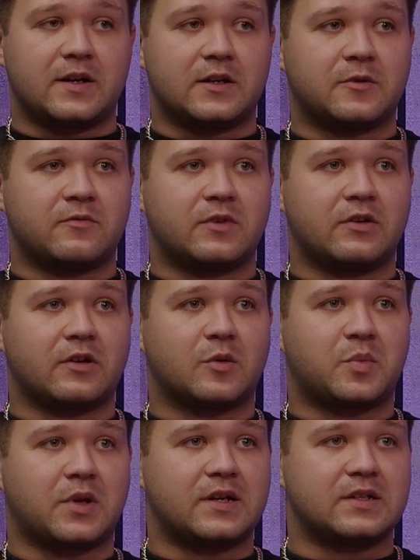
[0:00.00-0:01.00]
them and really
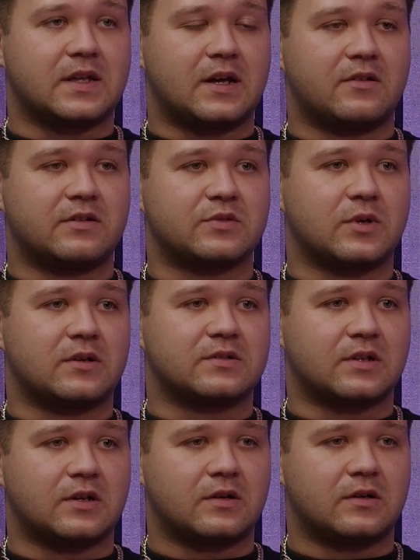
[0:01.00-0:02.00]
good players there as well.
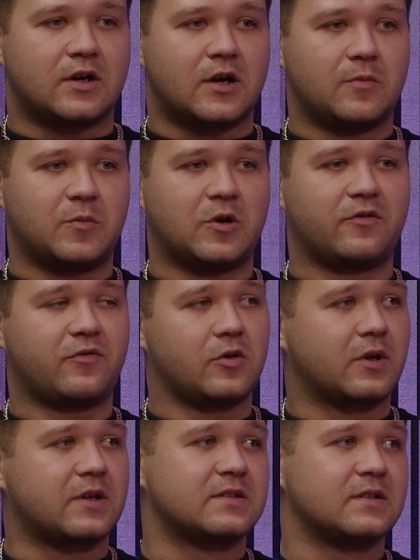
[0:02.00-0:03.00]
So hopefully
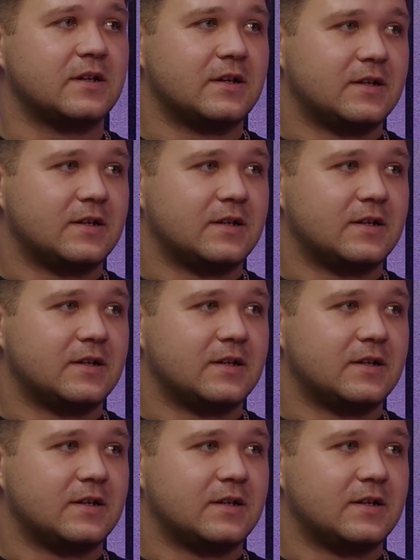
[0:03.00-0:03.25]
we can